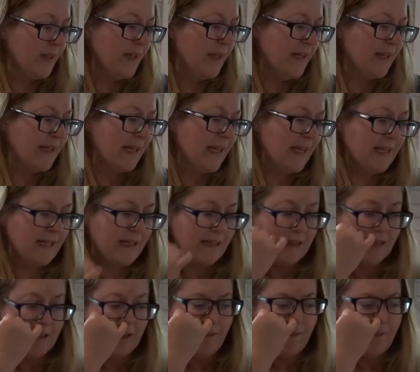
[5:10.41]
Again,
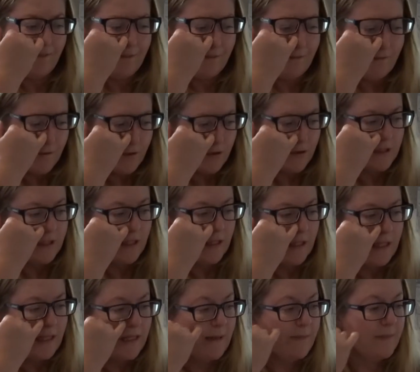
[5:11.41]
the fruit,
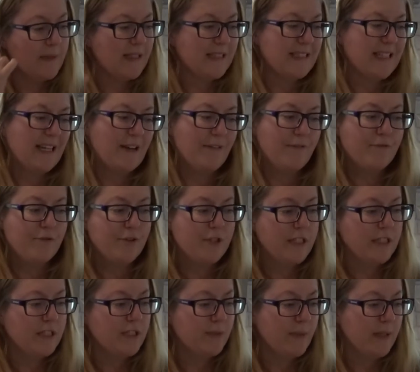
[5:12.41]
it's like a
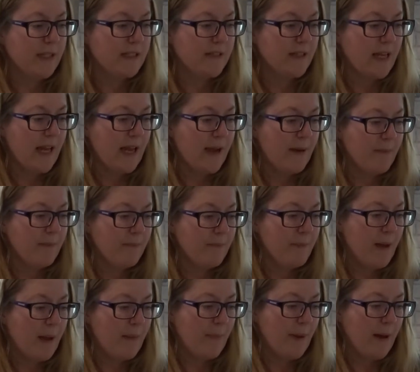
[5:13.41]
fruity sweet
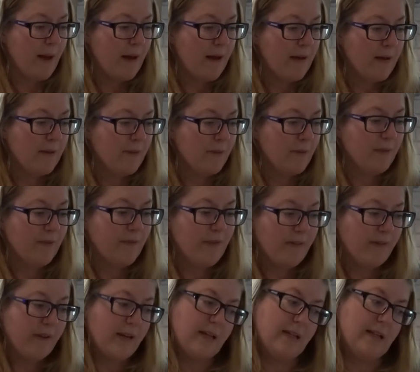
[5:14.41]
pepper with
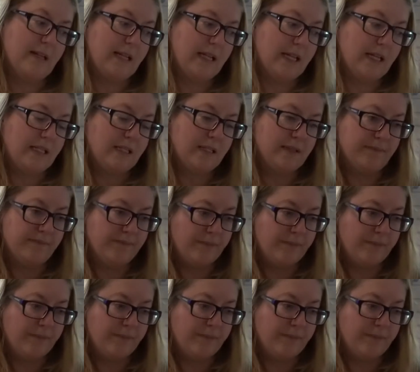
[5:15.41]
very little heat.